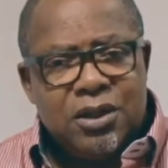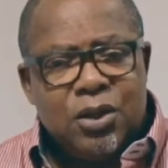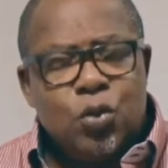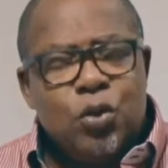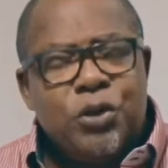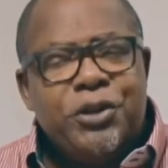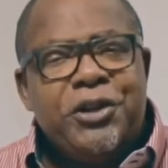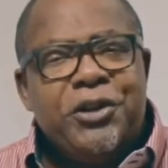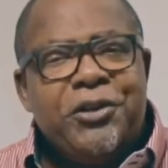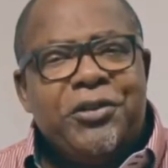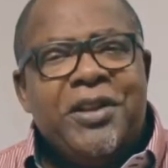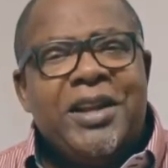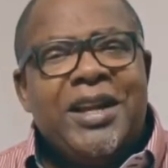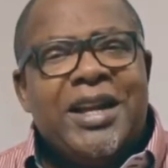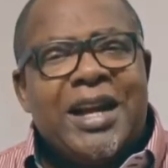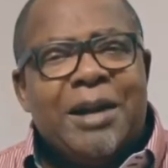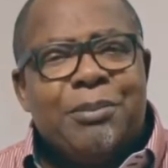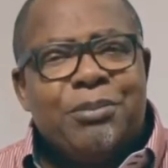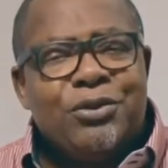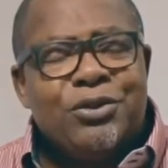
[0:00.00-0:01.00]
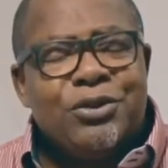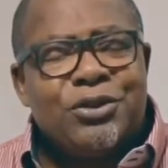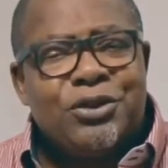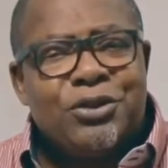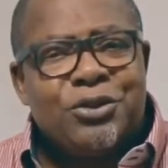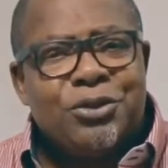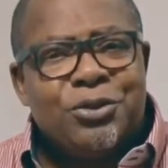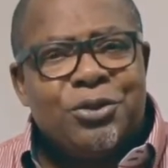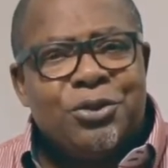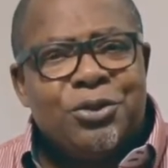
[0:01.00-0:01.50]
What do you think happens
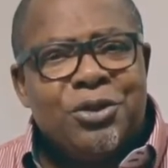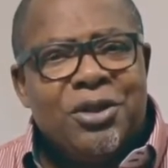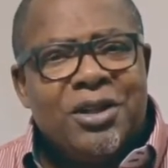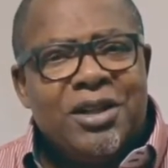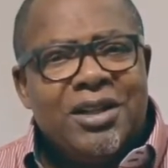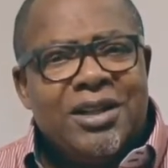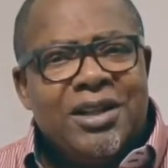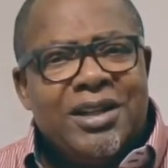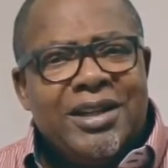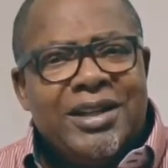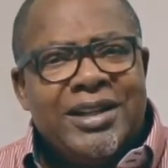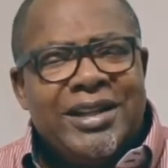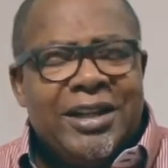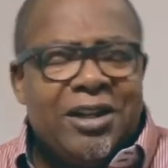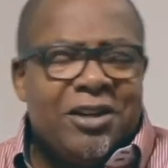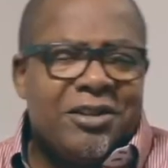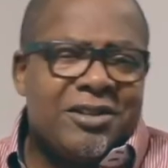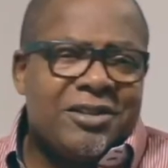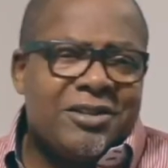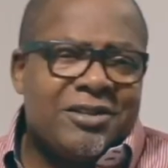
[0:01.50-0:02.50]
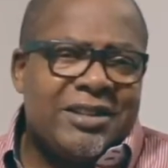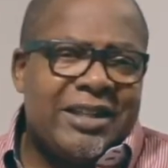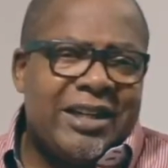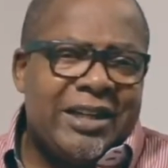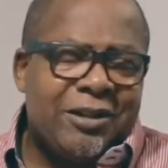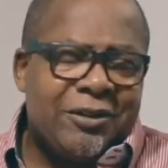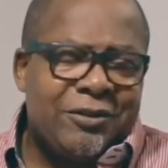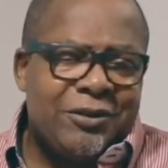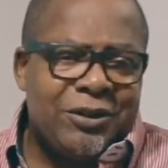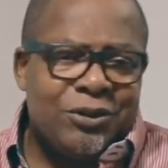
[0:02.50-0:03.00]
to the other
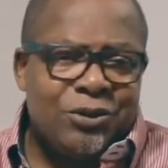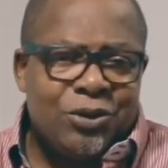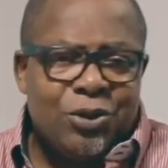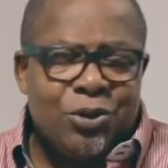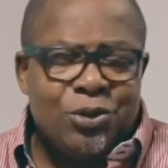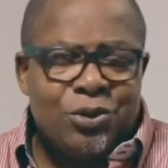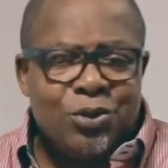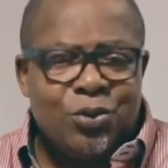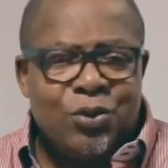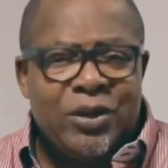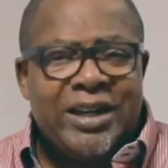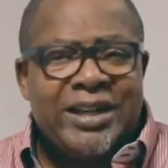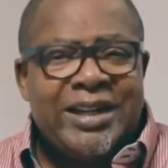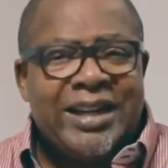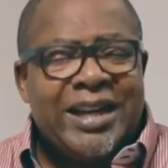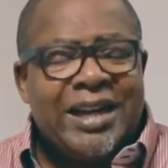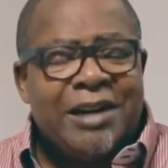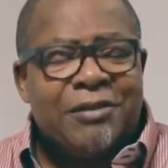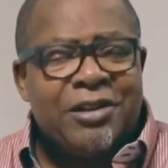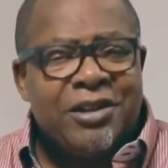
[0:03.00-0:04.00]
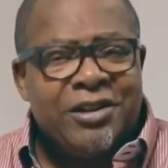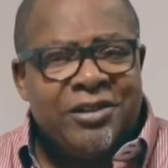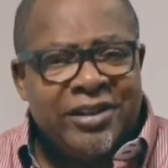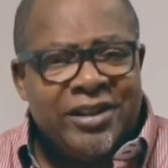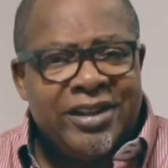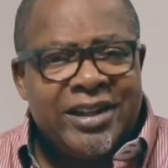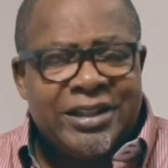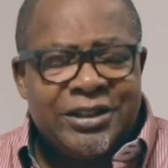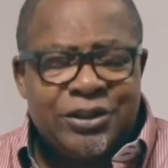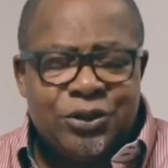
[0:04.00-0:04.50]
side of the road where they have a
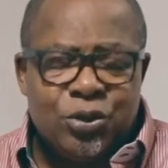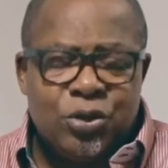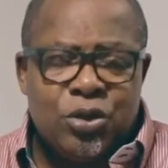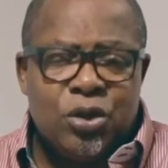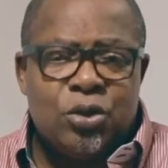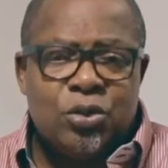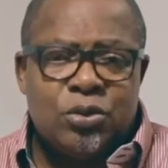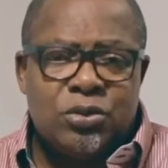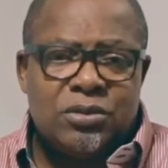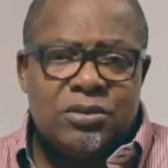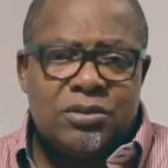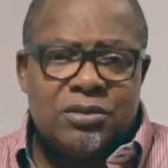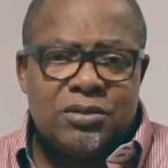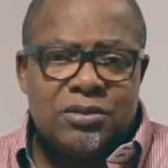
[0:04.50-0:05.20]
green light to go?